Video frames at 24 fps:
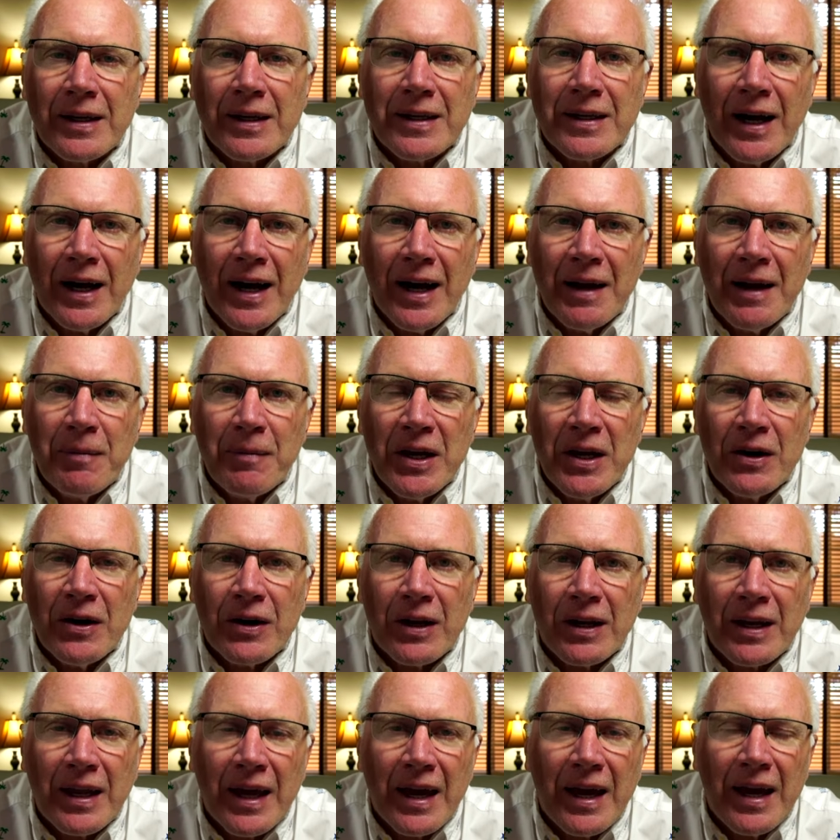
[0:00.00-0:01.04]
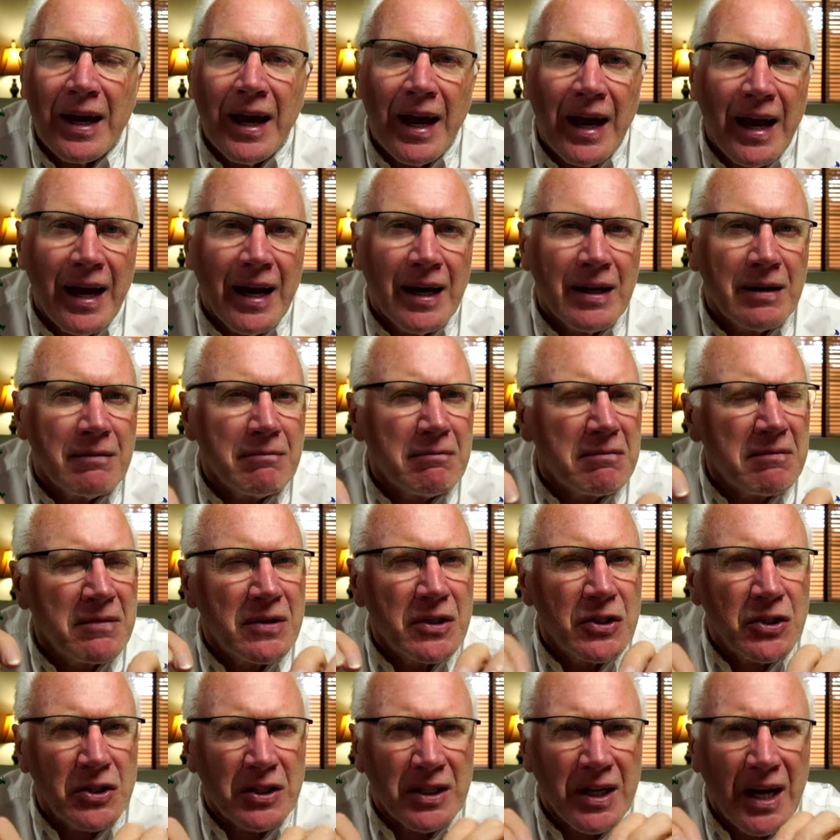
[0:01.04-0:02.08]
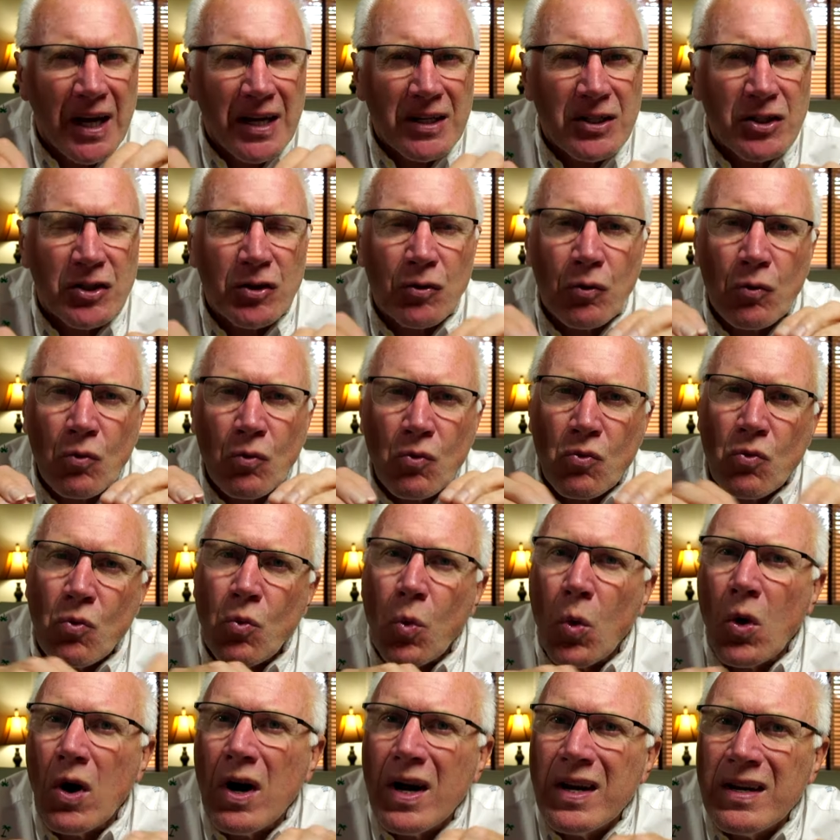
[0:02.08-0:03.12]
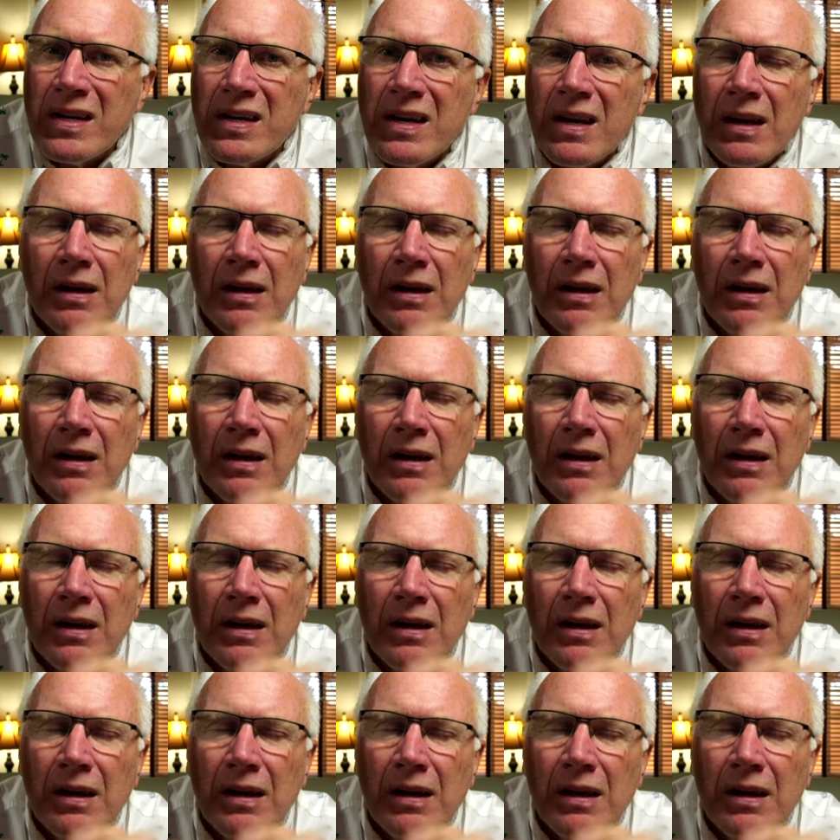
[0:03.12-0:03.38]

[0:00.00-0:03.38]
time here today and discuss one